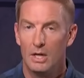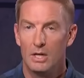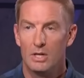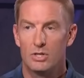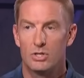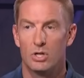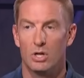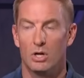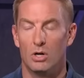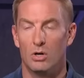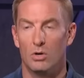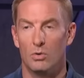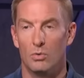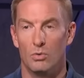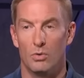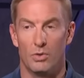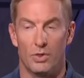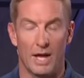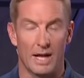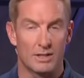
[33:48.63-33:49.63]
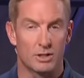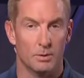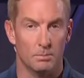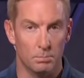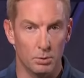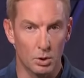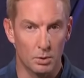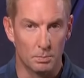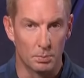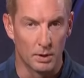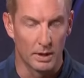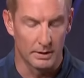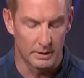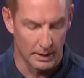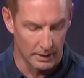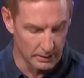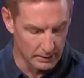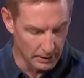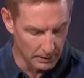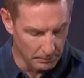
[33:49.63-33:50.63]
So that's a blueprint
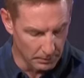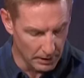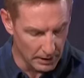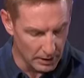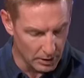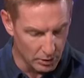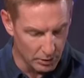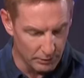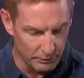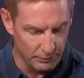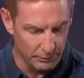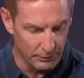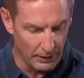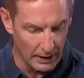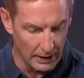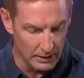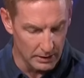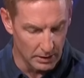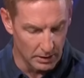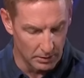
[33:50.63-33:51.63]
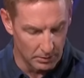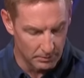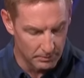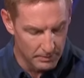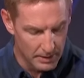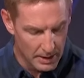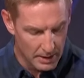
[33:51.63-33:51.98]
that Liberty could follow,